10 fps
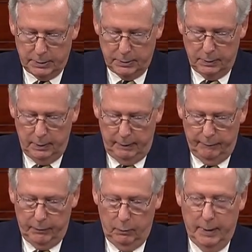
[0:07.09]
Attorney
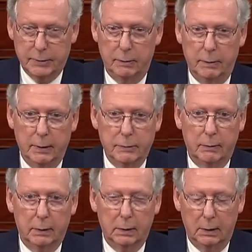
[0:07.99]
for the Western
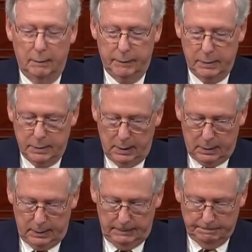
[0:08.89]
District of
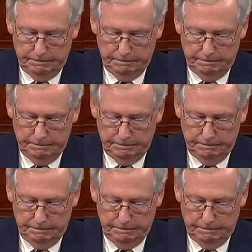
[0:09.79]
Kentucky.